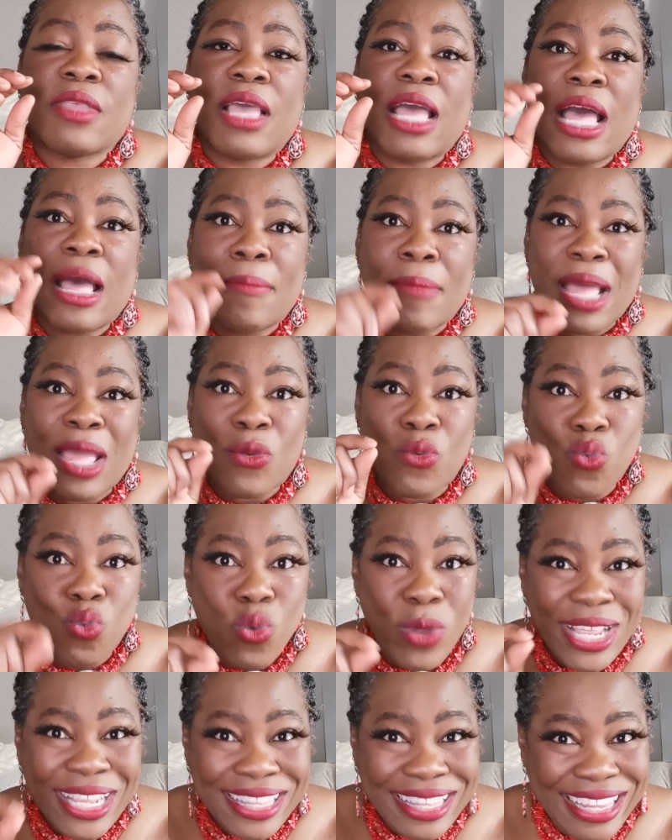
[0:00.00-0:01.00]
am I
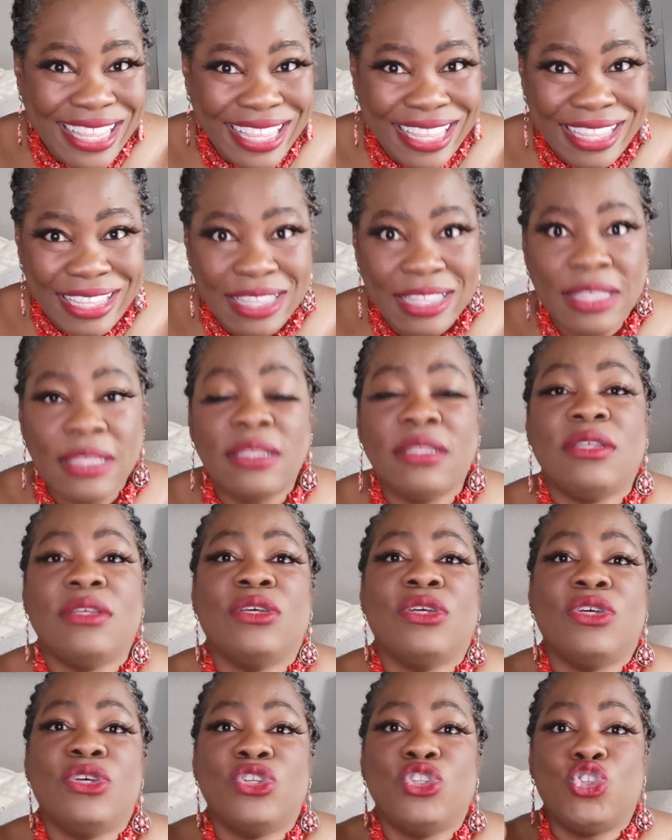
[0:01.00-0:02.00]
willing
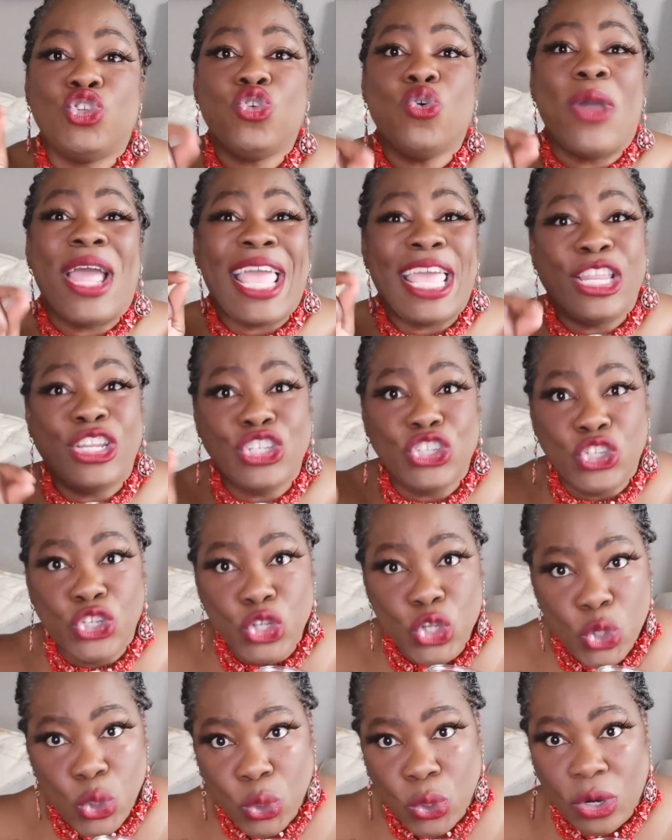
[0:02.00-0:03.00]
to
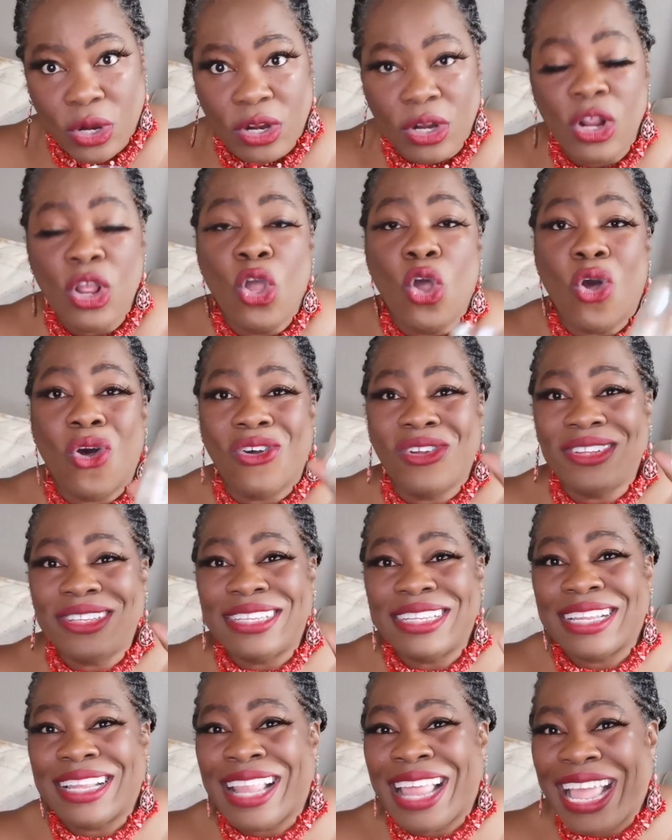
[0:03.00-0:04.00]
endure
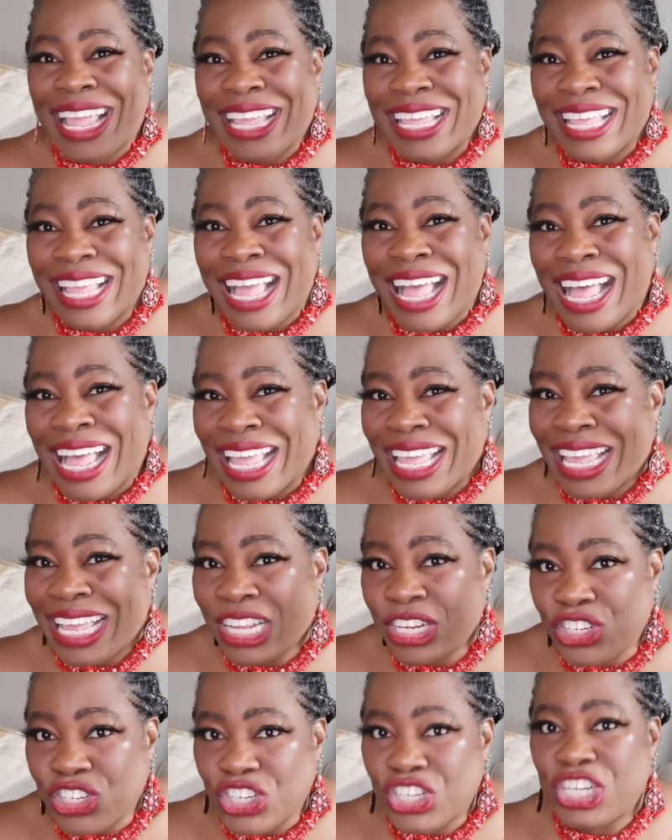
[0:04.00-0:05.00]
until I
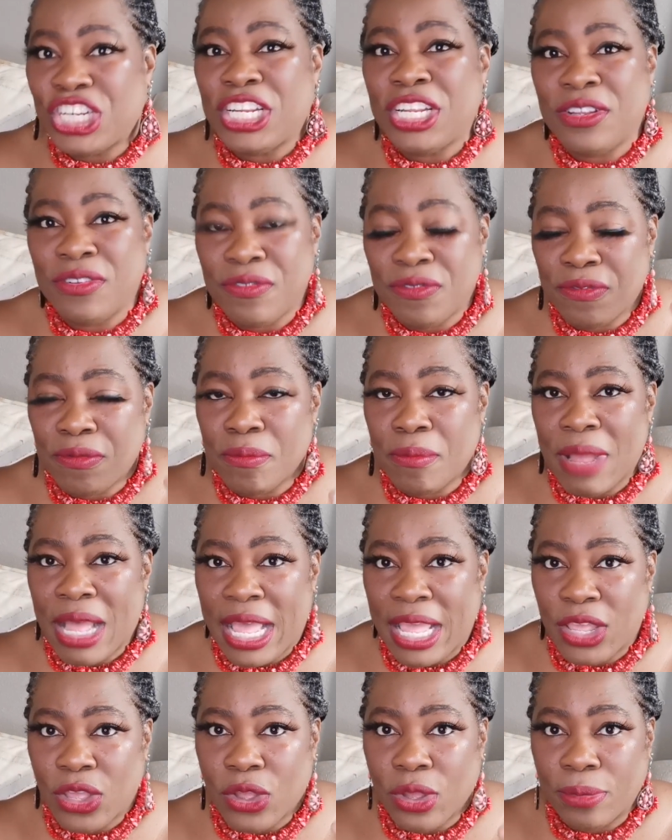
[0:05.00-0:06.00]
achieve
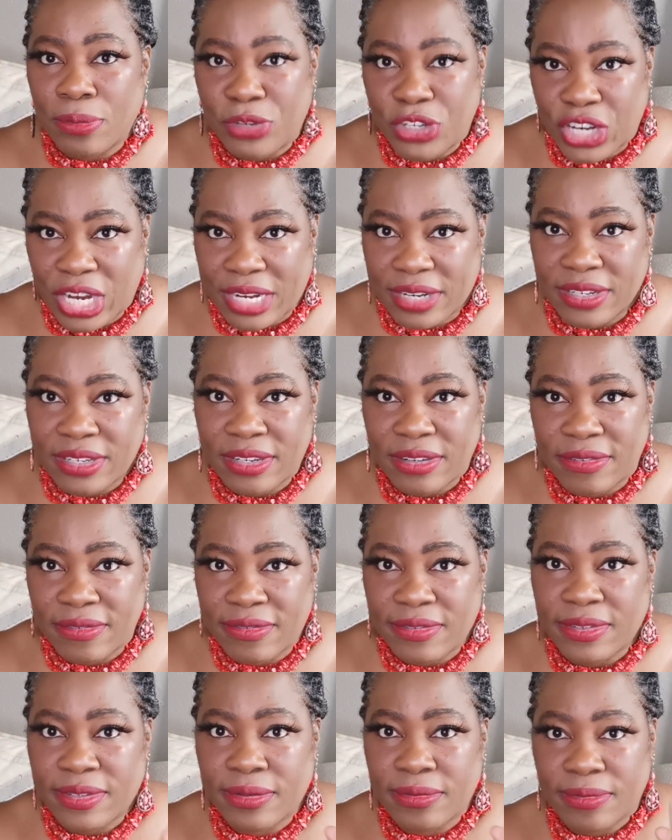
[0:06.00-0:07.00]
my
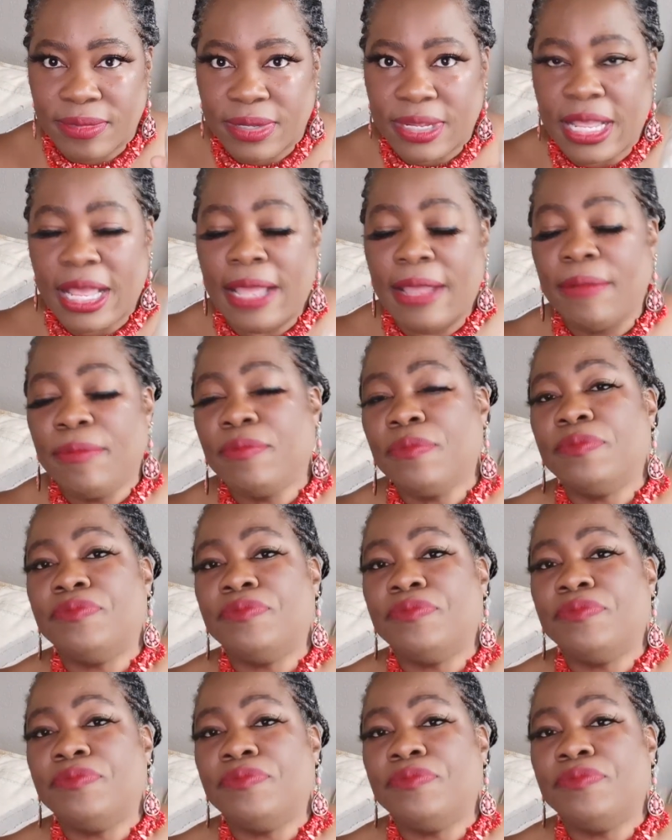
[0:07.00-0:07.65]
objectives? Okay.